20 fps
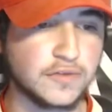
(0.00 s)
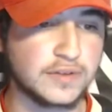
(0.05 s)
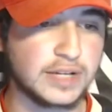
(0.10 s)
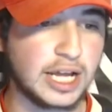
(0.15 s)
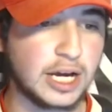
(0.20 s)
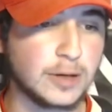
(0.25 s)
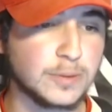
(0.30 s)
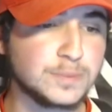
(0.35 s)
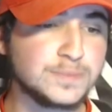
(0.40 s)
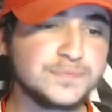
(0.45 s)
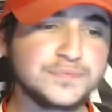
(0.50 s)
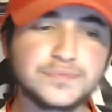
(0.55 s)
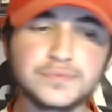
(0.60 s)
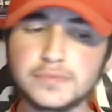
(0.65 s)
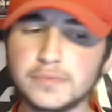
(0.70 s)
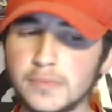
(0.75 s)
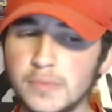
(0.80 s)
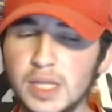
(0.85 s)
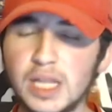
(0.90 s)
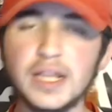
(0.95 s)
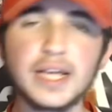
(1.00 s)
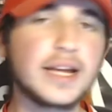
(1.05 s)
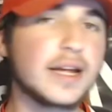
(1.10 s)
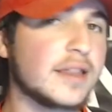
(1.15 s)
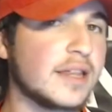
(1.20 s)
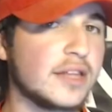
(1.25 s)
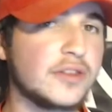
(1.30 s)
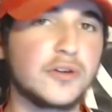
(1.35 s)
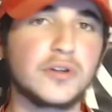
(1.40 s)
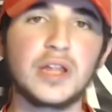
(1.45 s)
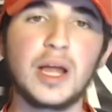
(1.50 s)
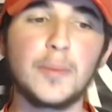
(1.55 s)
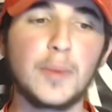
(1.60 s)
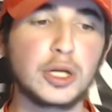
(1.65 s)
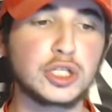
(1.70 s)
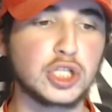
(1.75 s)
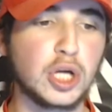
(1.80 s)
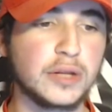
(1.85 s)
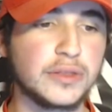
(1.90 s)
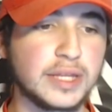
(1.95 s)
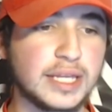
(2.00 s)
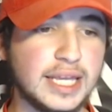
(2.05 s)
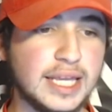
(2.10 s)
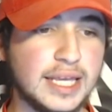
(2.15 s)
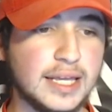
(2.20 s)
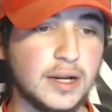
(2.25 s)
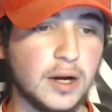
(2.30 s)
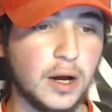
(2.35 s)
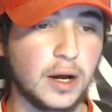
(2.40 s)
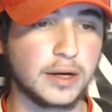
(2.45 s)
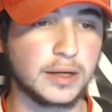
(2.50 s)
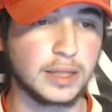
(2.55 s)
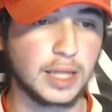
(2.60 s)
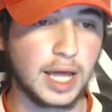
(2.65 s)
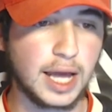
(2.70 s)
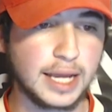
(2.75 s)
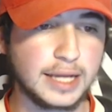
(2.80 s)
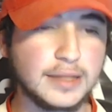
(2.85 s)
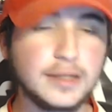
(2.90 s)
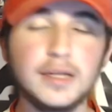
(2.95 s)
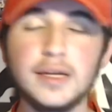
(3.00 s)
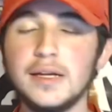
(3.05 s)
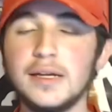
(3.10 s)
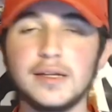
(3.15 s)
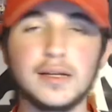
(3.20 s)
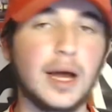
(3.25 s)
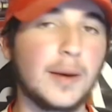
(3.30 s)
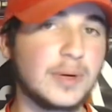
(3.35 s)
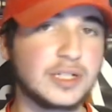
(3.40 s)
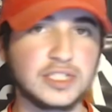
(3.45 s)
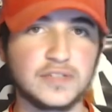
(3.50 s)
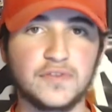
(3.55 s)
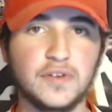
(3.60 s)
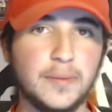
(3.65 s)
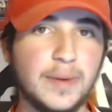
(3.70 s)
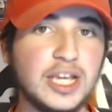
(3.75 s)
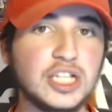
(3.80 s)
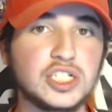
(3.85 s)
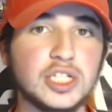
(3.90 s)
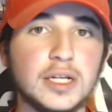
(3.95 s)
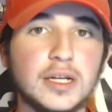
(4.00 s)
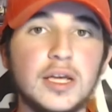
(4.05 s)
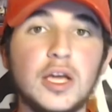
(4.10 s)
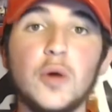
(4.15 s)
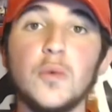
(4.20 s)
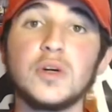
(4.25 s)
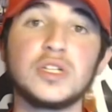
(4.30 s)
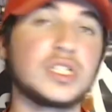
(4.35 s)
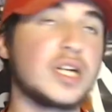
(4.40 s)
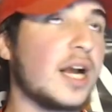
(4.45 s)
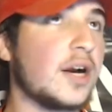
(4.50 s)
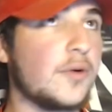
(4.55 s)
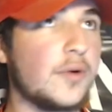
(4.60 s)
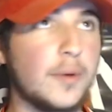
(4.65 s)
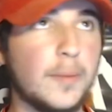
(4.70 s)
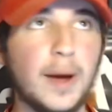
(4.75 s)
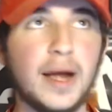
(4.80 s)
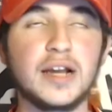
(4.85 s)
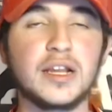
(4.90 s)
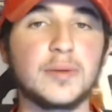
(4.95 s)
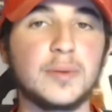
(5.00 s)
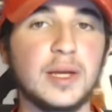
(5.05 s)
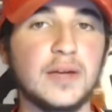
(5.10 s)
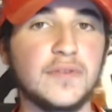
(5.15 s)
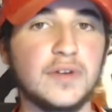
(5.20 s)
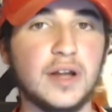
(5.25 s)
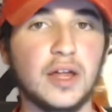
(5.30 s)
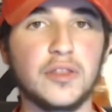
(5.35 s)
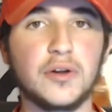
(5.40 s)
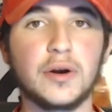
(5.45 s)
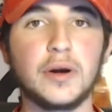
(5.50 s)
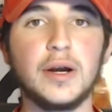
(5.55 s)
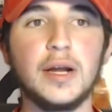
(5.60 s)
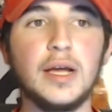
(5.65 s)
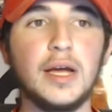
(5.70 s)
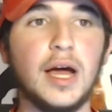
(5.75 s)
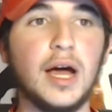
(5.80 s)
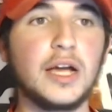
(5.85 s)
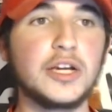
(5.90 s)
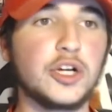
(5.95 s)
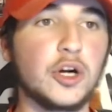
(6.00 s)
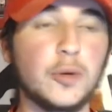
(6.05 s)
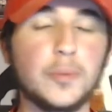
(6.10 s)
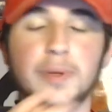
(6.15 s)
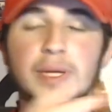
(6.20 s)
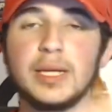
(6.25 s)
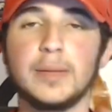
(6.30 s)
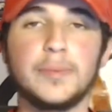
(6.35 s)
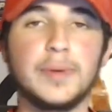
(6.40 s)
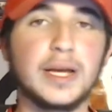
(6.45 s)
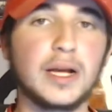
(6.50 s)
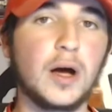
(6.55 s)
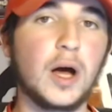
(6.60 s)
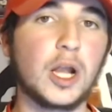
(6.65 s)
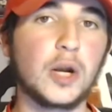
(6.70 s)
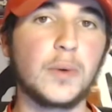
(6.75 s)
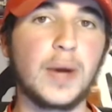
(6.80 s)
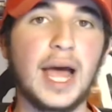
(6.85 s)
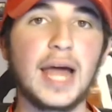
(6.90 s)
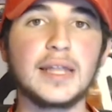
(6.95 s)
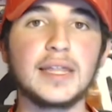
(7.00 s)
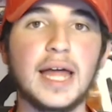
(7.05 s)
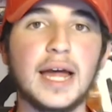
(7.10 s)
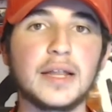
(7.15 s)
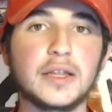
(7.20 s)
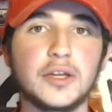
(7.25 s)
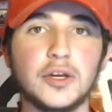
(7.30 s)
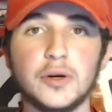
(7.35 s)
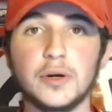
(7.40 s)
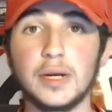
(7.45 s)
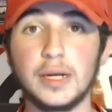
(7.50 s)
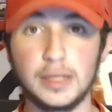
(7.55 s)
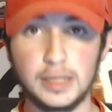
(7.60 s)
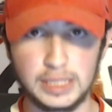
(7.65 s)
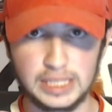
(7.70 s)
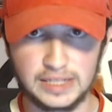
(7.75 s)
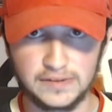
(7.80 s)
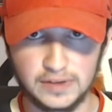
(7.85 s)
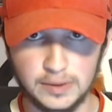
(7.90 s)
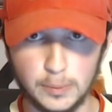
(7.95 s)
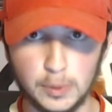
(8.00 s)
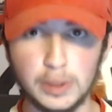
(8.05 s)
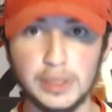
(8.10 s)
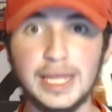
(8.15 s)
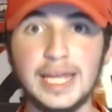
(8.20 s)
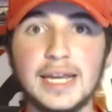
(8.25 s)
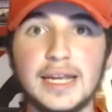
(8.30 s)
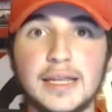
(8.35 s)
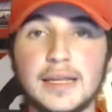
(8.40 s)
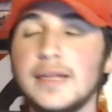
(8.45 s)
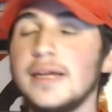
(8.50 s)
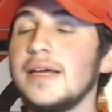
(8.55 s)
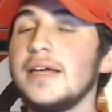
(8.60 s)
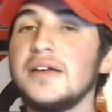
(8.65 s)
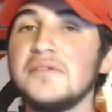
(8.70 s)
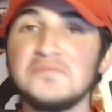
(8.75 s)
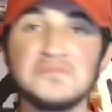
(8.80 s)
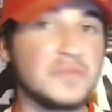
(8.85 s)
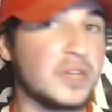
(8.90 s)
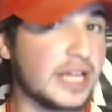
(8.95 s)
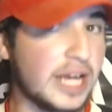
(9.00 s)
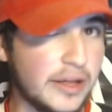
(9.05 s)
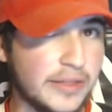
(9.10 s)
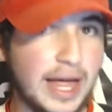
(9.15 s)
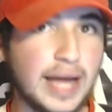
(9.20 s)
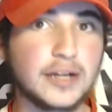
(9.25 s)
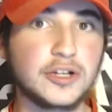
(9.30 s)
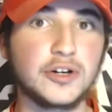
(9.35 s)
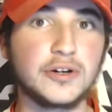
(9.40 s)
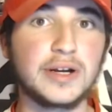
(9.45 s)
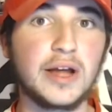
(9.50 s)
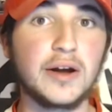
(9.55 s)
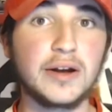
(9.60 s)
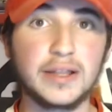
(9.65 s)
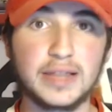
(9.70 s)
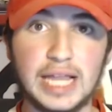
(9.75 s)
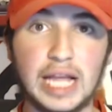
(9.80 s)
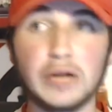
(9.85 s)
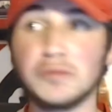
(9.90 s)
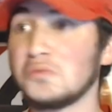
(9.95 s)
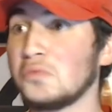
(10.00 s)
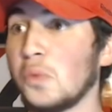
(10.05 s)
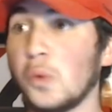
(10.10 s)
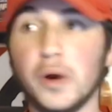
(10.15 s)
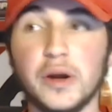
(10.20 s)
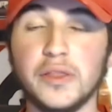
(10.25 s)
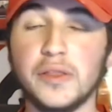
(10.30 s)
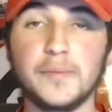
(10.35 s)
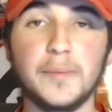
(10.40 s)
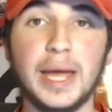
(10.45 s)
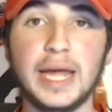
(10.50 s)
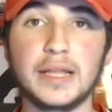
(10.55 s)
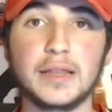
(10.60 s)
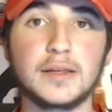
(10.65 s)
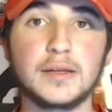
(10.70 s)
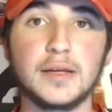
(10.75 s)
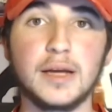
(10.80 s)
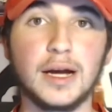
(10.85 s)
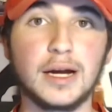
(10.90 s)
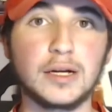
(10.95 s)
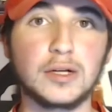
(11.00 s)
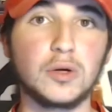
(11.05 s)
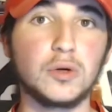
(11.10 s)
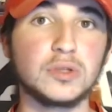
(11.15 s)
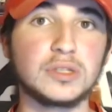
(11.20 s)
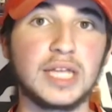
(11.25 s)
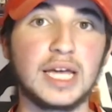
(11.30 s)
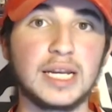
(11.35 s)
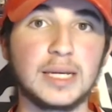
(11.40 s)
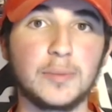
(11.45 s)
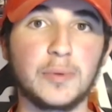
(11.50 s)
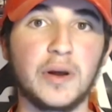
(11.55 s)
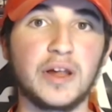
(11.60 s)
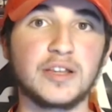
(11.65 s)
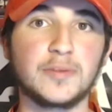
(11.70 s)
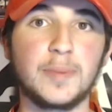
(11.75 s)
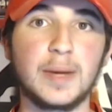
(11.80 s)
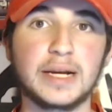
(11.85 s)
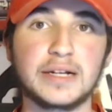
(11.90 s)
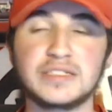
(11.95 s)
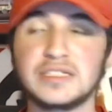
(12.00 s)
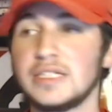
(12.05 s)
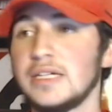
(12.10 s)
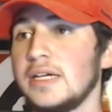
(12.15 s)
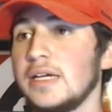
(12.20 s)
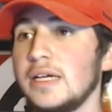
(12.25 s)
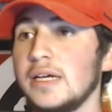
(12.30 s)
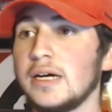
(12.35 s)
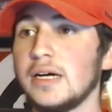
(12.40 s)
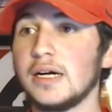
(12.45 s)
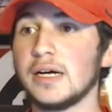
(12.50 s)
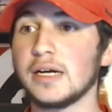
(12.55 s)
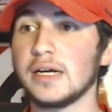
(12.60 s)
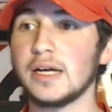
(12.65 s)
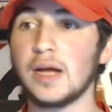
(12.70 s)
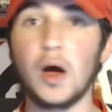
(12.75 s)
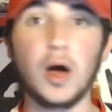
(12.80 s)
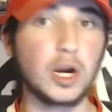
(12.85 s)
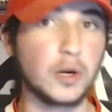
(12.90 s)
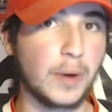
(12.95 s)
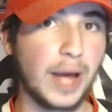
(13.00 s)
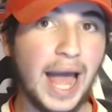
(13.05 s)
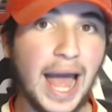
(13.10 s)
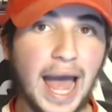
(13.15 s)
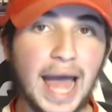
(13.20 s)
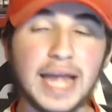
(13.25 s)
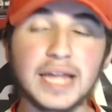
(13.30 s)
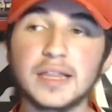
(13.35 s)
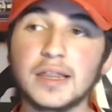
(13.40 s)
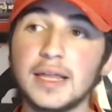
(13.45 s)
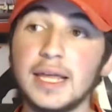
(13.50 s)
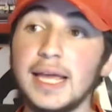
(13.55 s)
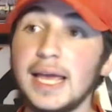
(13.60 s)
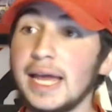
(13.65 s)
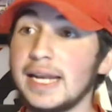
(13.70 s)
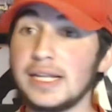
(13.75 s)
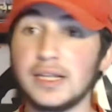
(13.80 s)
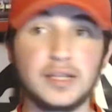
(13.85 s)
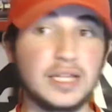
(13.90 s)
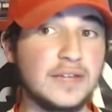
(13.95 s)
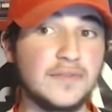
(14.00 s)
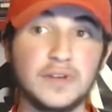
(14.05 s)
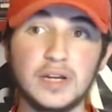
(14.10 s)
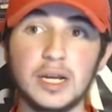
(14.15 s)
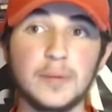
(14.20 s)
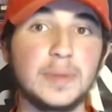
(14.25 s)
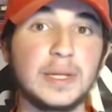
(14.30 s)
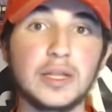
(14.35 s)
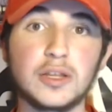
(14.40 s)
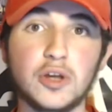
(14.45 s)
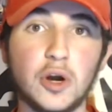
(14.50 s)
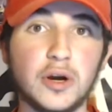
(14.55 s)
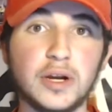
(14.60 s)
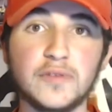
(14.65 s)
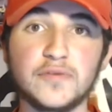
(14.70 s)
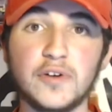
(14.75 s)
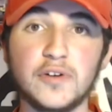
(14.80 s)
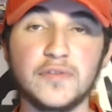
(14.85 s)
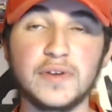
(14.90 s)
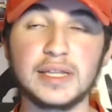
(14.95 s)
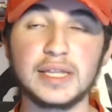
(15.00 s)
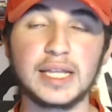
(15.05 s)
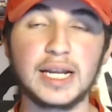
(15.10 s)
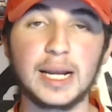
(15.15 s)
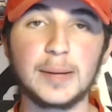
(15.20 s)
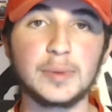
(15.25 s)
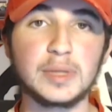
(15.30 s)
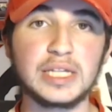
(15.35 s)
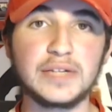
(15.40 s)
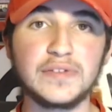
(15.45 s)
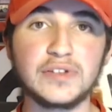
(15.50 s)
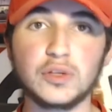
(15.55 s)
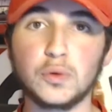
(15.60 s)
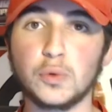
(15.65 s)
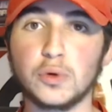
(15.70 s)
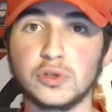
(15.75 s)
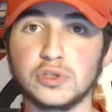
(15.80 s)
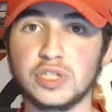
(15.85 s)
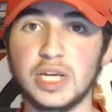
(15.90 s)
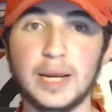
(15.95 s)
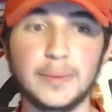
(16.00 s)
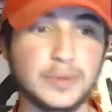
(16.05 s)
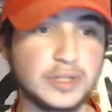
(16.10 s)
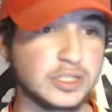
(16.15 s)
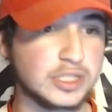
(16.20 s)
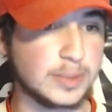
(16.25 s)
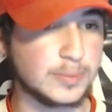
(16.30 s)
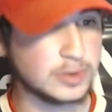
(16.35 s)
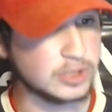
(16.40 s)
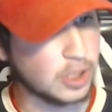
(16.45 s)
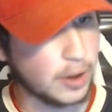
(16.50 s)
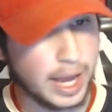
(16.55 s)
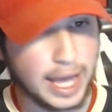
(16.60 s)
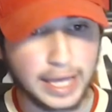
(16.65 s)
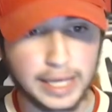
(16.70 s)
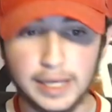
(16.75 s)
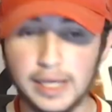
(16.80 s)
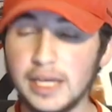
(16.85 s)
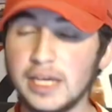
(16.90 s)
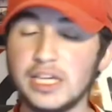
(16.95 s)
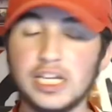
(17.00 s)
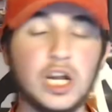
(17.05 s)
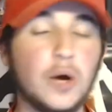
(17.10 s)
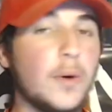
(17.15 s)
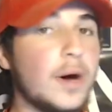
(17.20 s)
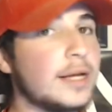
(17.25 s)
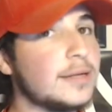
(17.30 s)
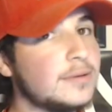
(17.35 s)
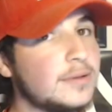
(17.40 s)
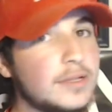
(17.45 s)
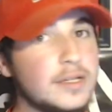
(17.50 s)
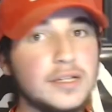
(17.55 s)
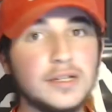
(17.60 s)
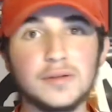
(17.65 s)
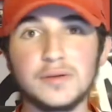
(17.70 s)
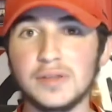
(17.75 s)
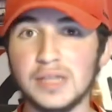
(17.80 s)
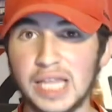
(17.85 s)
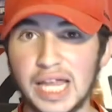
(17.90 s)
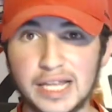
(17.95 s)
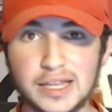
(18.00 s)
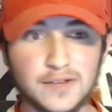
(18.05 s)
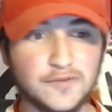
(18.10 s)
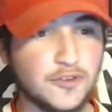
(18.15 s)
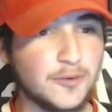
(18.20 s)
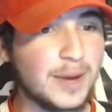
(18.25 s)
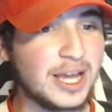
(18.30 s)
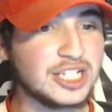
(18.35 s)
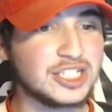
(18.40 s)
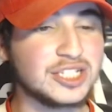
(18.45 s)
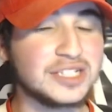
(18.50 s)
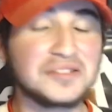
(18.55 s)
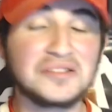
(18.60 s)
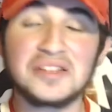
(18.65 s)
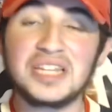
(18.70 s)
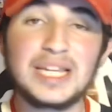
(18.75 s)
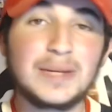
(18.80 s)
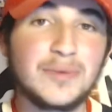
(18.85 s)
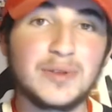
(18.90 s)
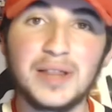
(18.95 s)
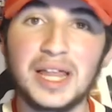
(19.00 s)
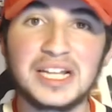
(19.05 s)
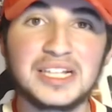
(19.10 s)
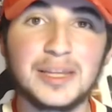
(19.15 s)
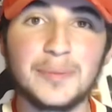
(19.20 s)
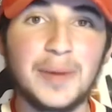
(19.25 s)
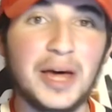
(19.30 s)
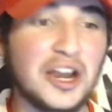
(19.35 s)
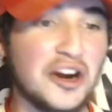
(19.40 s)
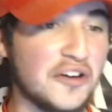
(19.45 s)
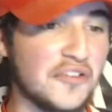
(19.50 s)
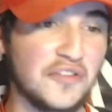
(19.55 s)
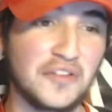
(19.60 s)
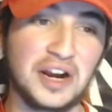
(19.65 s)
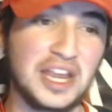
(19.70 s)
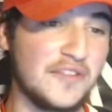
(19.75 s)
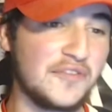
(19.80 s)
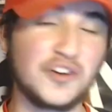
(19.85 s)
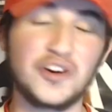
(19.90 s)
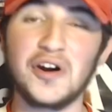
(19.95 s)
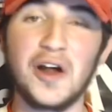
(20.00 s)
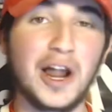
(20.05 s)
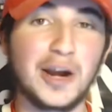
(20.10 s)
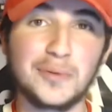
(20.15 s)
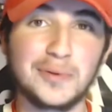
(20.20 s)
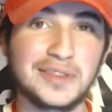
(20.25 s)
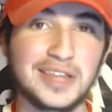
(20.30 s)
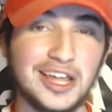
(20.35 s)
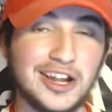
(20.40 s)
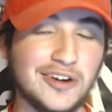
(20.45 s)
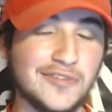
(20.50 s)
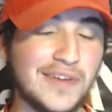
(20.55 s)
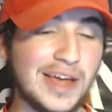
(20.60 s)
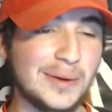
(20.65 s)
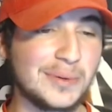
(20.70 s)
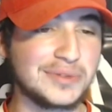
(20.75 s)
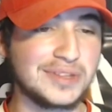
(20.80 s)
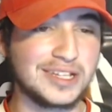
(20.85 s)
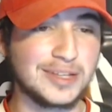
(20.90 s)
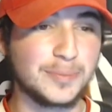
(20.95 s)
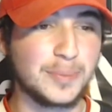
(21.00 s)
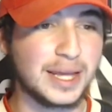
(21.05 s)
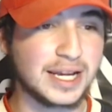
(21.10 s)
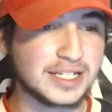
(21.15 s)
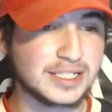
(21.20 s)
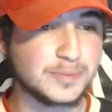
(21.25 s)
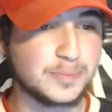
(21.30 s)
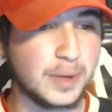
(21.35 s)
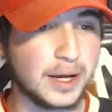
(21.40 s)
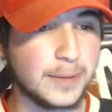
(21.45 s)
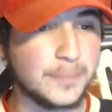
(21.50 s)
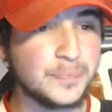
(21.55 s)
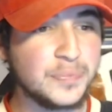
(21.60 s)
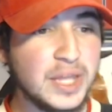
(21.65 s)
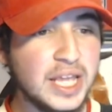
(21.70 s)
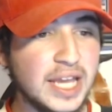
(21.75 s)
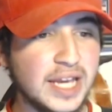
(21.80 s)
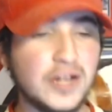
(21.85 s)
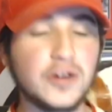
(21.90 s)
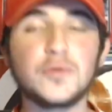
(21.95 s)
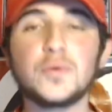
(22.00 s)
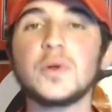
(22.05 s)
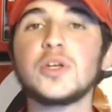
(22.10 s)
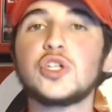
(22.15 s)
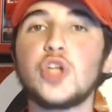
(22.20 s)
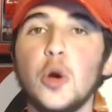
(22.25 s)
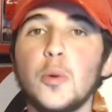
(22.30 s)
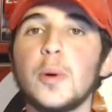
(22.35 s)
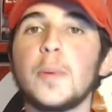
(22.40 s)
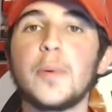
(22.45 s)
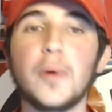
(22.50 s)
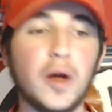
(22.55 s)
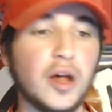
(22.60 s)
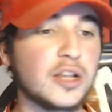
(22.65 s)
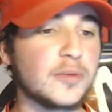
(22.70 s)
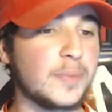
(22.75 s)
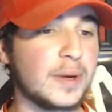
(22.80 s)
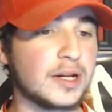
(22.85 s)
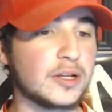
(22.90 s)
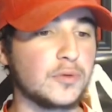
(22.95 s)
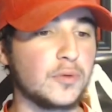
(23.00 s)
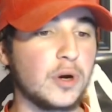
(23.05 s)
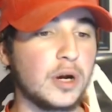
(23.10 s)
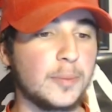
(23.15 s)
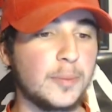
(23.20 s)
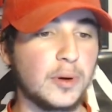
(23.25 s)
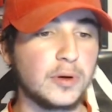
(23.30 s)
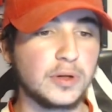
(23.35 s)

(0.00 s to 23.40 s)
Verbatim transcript: Now, like I said, there's not much on the kid online, not much information, which kind of reminds me of another uh, European pick Ottawa had last year in Leevi Meriläinen. Look how that turned out. He's now one of the best uh, goaltending prospects uh, Ottawa has, and he's even going to be starting for Finland, I believe, at the World Championship. So, hey, you know what? less information seems like the better for if you're an Ottawa Sandler fan with these picks. But here's what Dobber prospects wrote about